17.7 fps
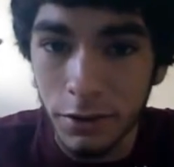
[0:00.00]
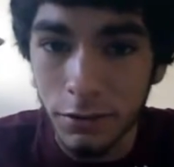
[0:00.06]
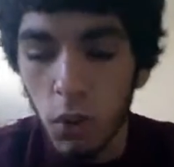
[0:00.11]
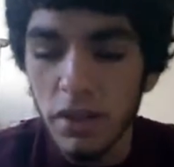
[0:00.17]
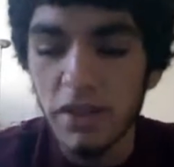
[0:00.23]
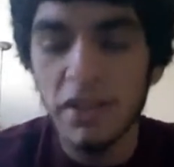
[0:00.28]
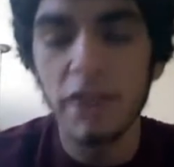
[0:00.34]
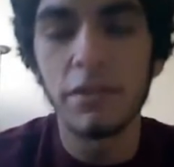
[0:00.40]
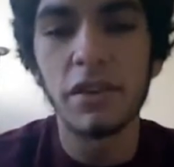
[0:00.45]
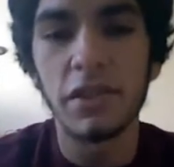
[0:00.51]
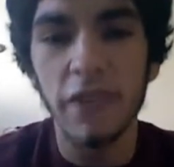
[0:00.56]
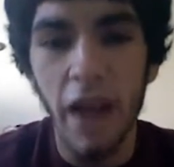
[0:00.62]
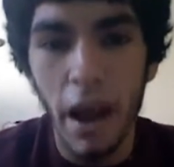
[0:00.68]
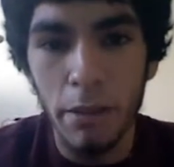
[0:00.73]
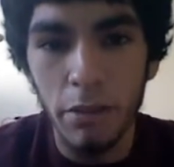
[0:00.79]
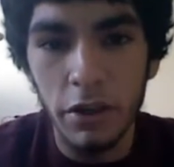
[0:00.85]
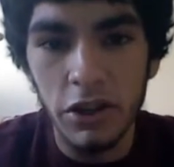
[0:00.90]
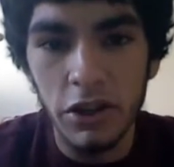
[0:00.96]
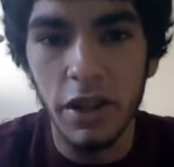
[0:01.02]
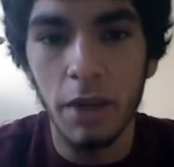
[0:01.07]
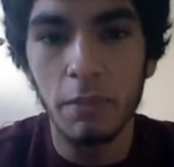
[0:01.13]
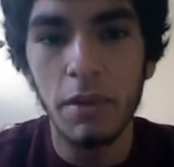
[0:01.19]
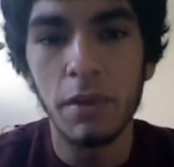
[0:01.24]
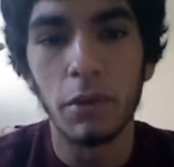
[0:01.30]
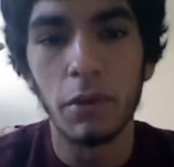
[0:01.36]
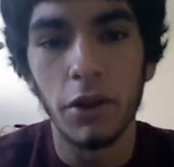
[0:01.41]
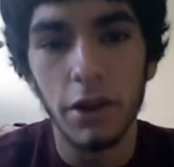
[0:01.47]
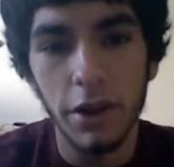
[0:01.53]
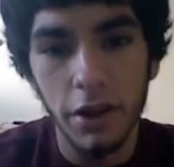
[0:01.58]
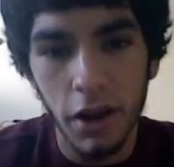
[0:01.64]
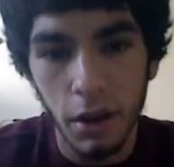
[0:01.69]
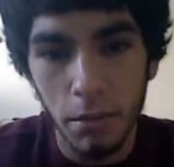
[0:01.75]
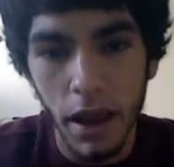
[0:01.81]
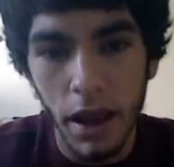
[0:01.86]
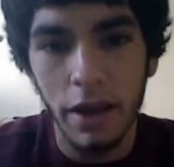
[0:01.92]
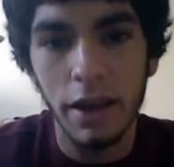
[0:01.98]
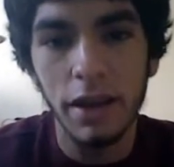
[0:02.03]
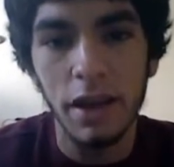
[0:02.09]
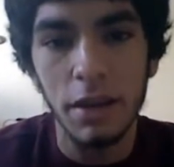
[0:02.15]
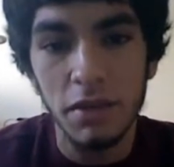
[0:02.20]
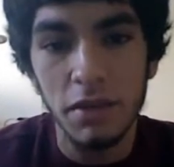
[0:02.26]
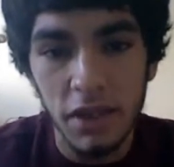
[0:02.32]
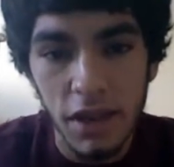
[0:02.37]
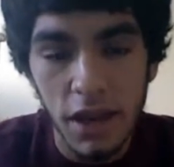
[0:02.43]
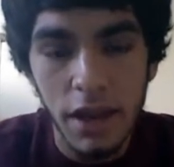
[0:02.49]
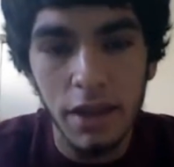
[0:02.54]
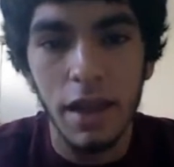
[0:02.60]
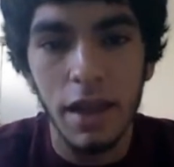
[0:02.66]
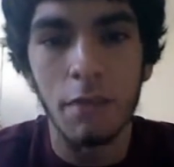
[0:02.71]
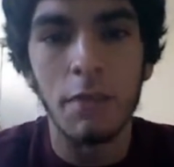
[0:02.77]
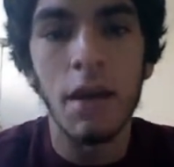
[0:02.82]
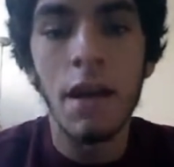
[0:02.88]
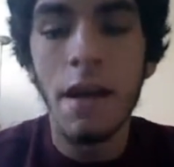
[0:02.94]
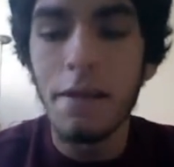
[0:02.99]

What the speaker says: Once they've established that people are going to come back and keep seeing them,